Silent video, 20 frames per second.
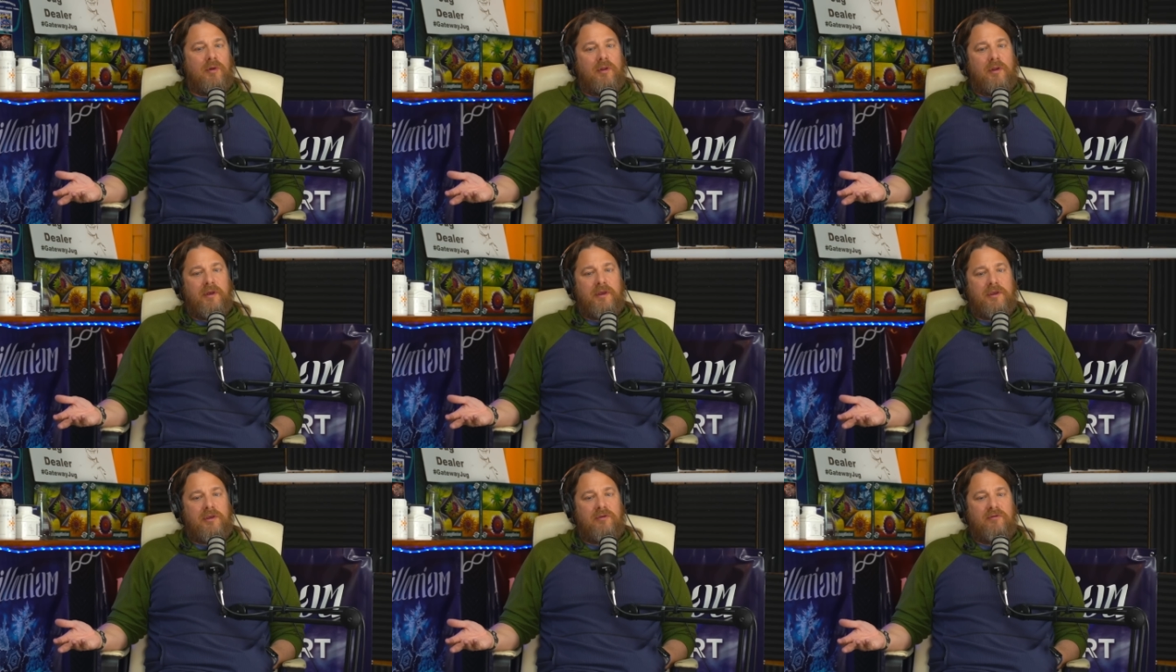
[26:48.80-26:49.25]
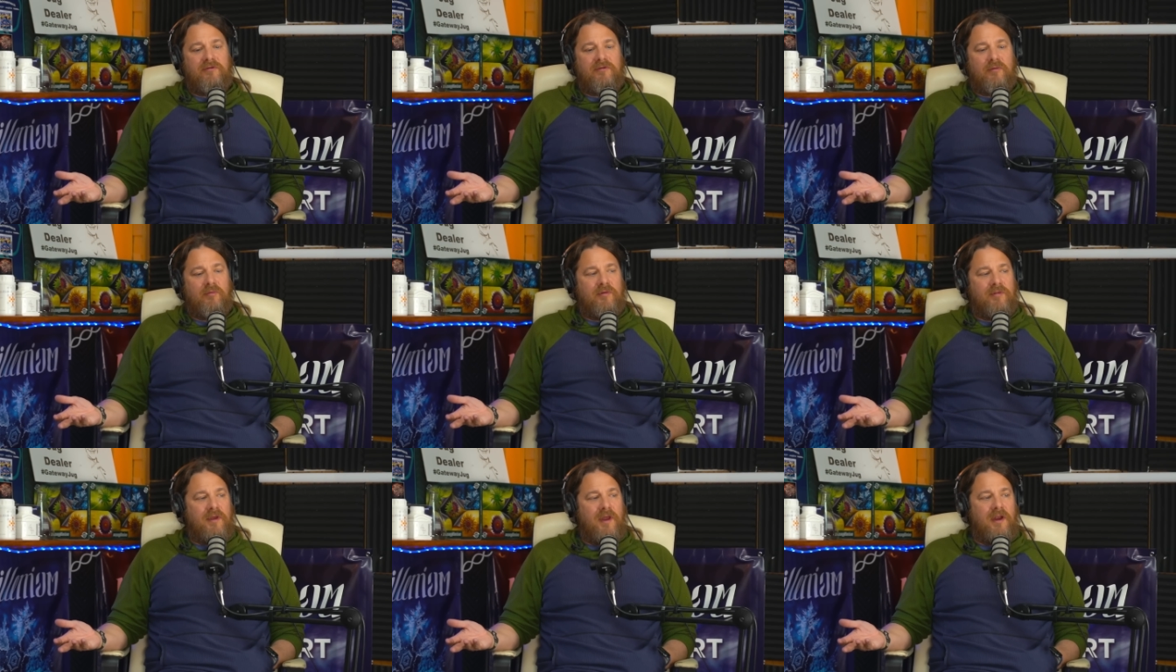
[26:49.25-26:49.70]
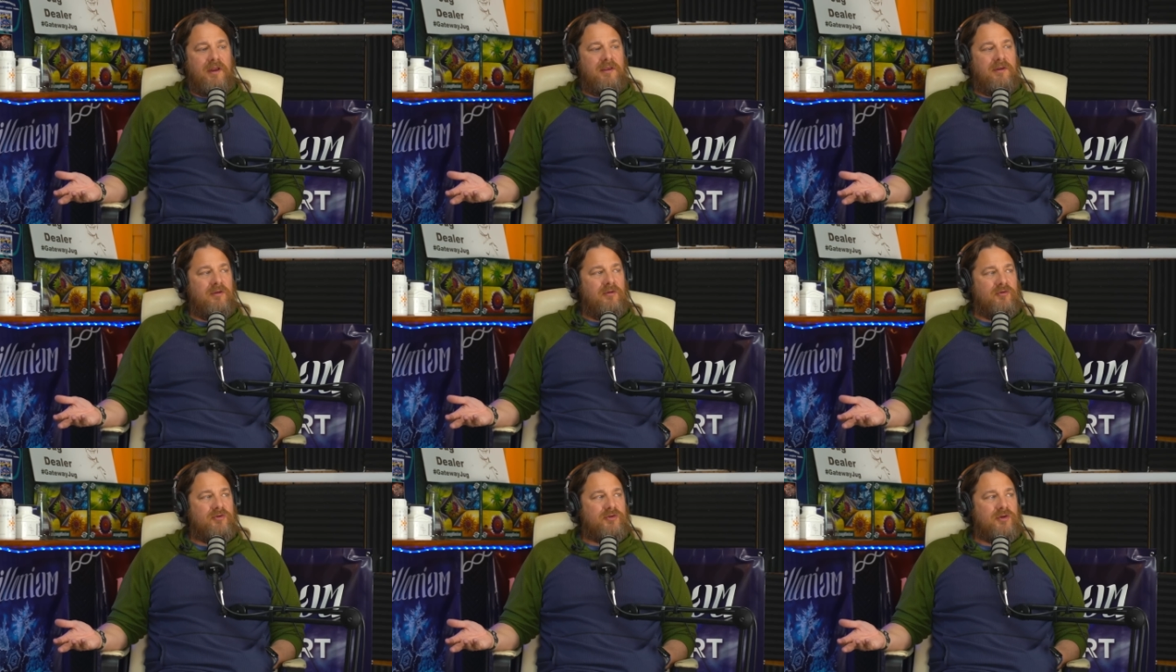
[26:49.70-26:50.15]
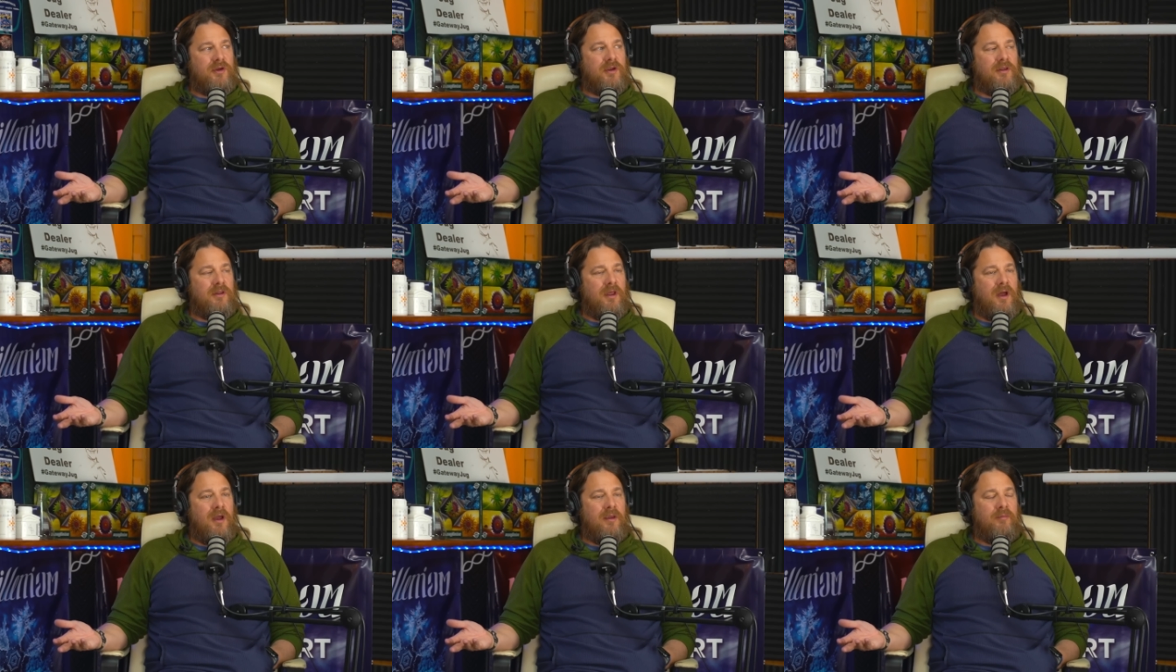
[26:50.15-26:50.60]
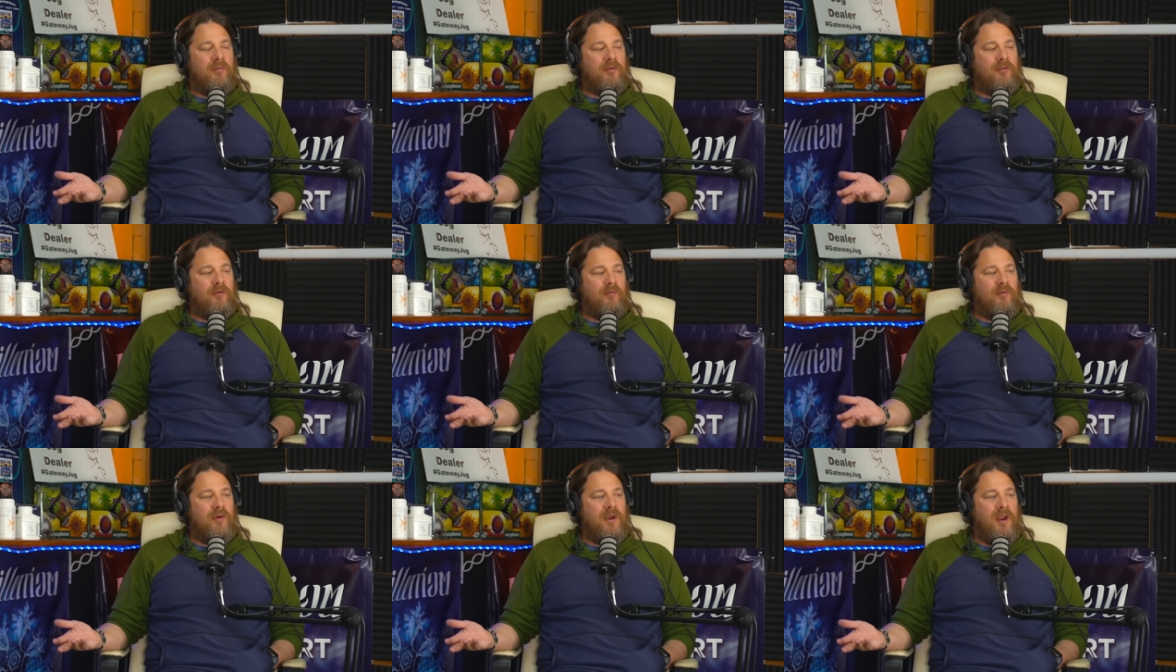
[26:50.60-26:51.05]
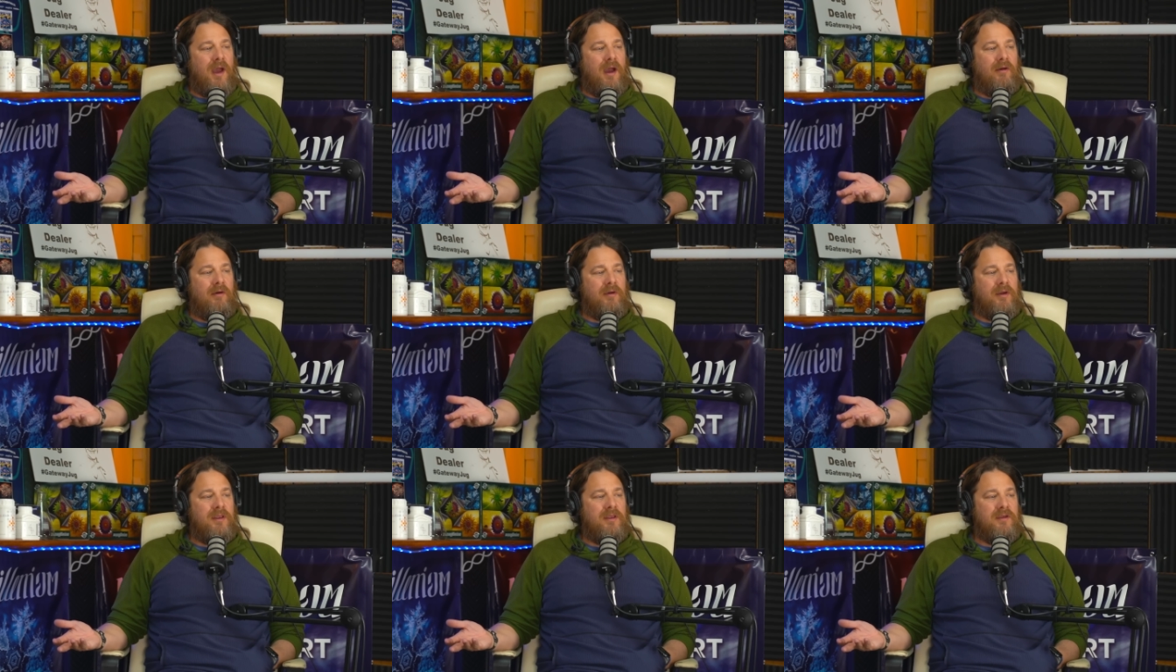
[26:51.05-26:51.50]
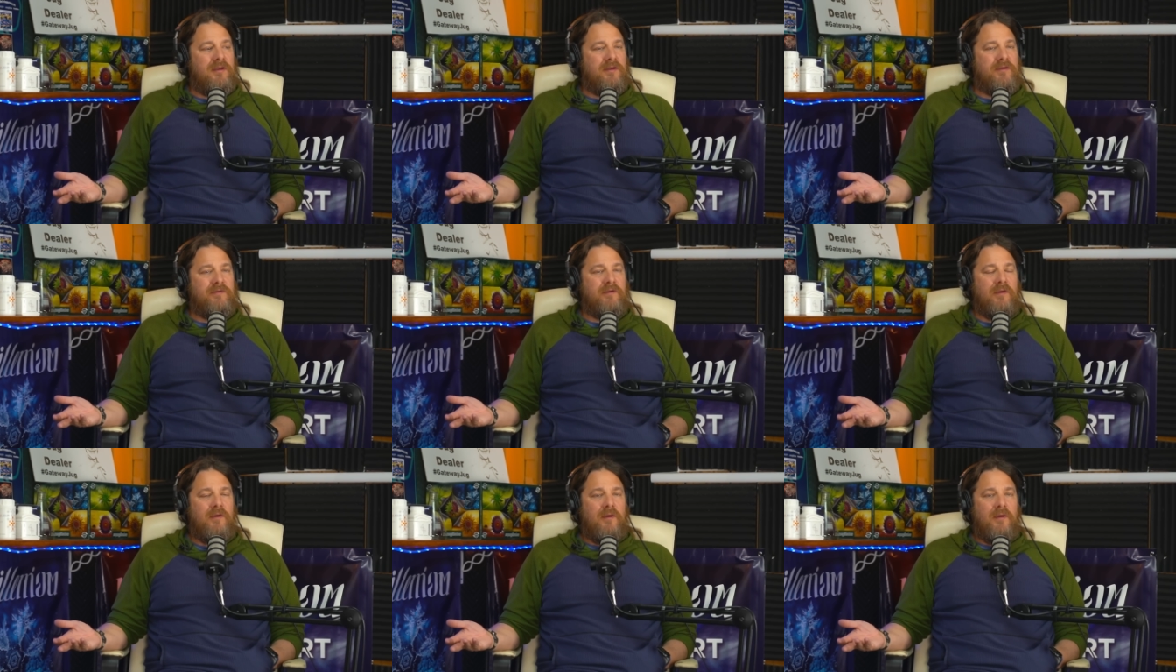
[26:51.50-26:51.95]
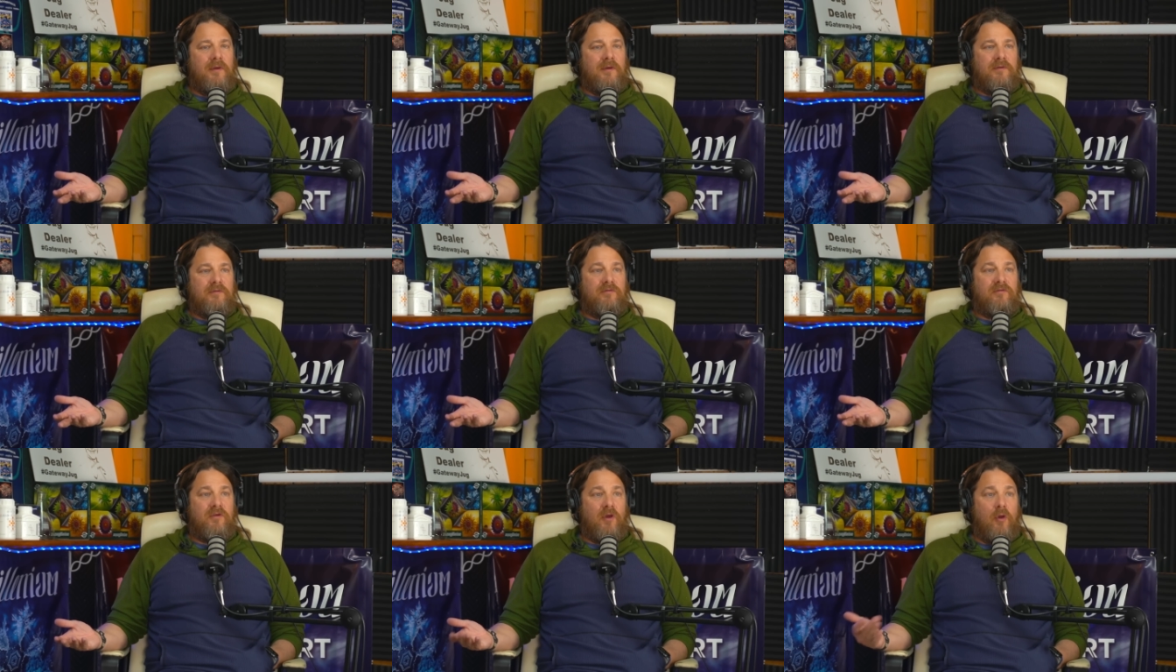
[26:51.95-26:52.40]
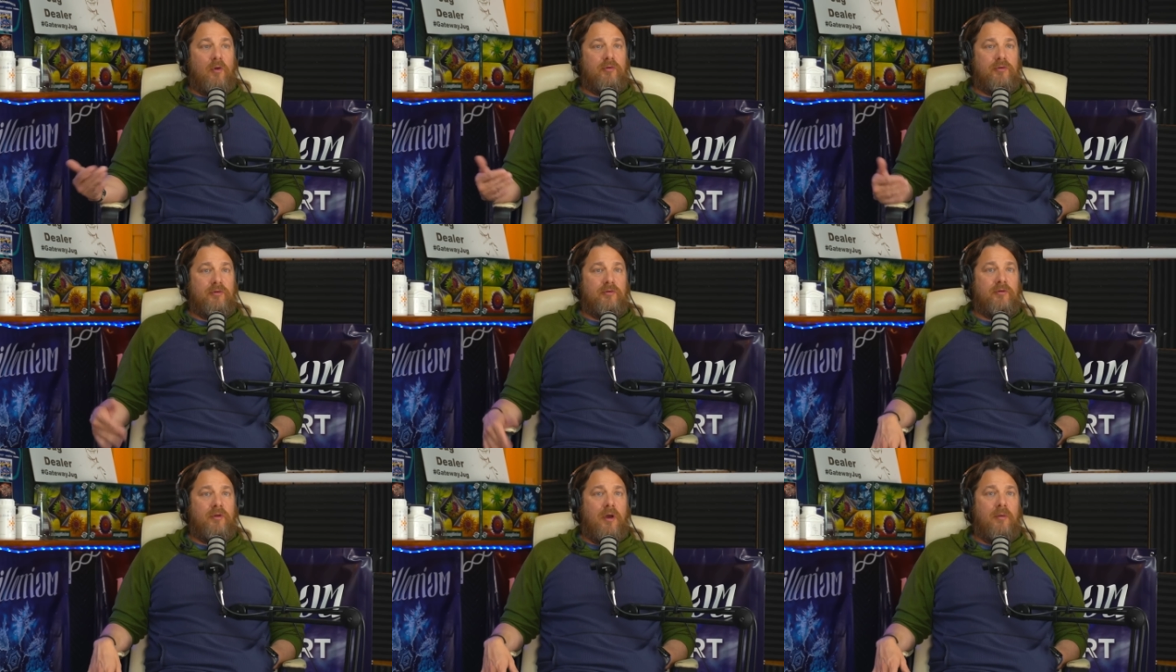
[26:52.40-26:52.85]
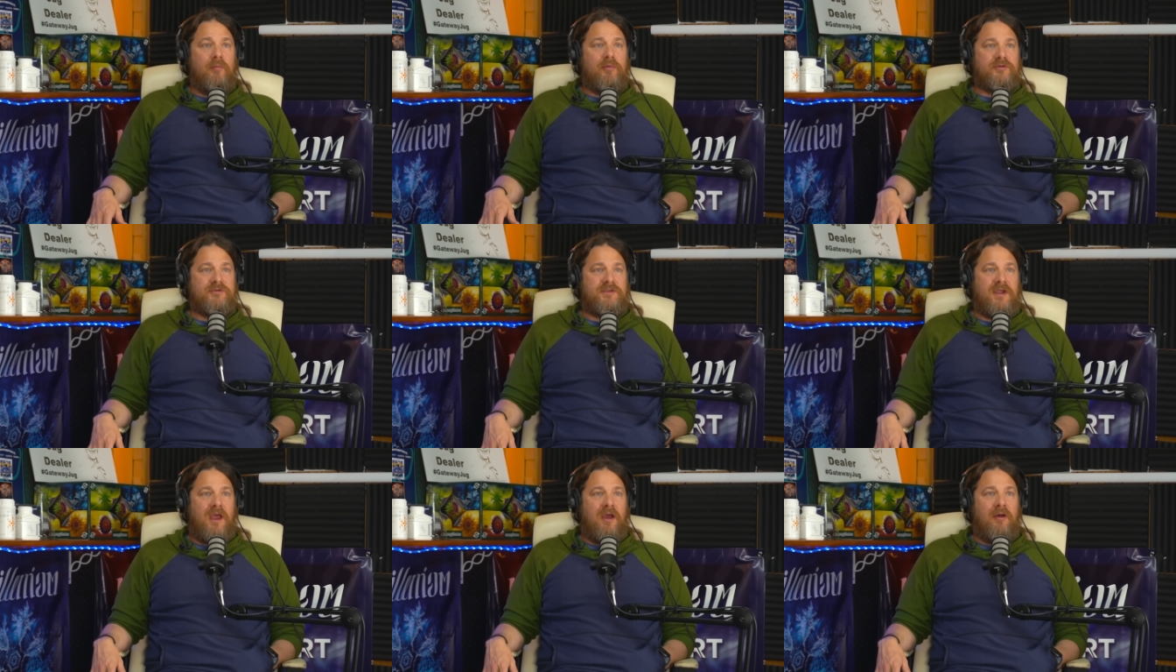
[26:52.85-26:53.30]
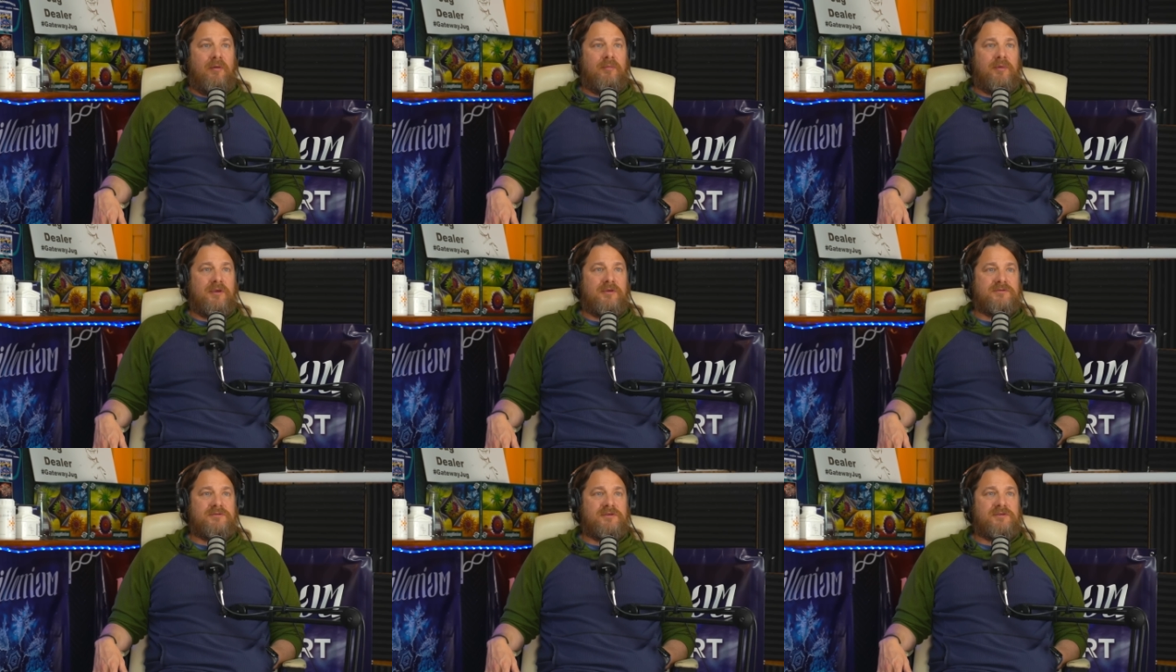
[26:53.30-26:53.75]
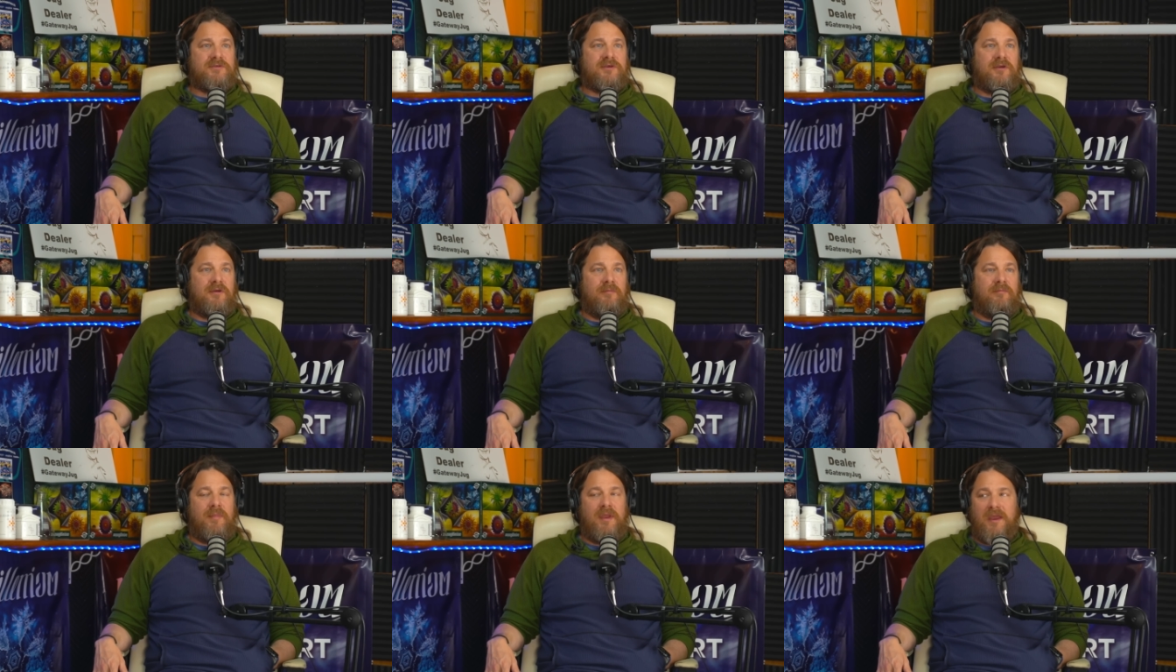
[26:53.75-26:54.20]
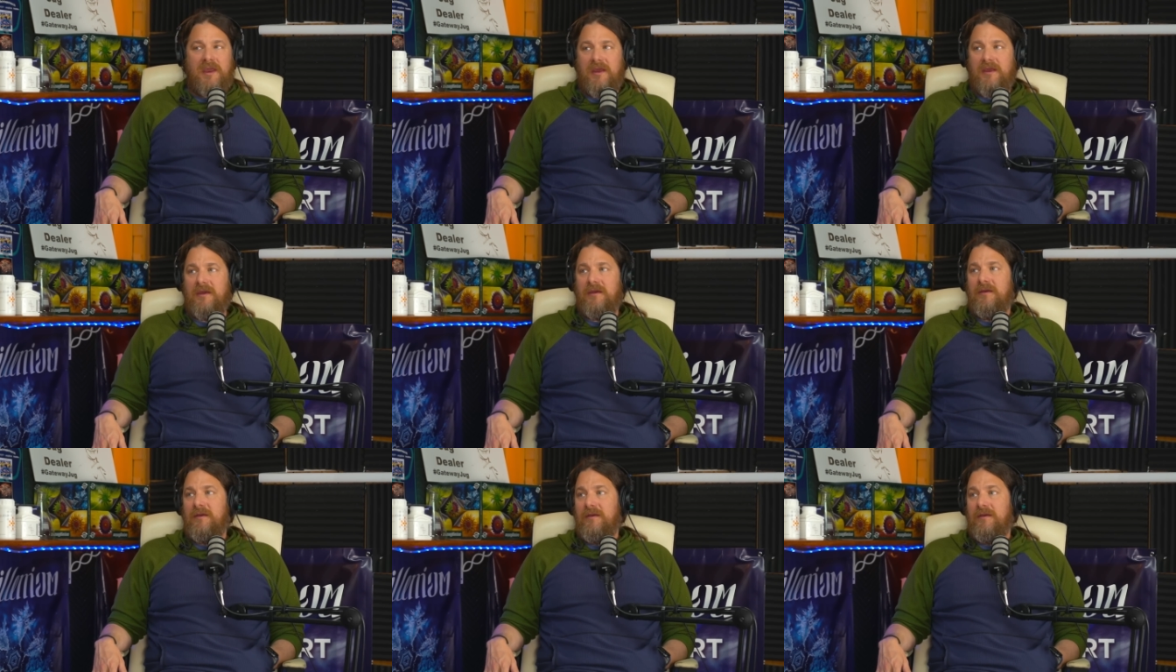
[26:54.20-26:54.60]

like, use it with any nutrient line. But the reality is, tone your numbers down, because it's going to make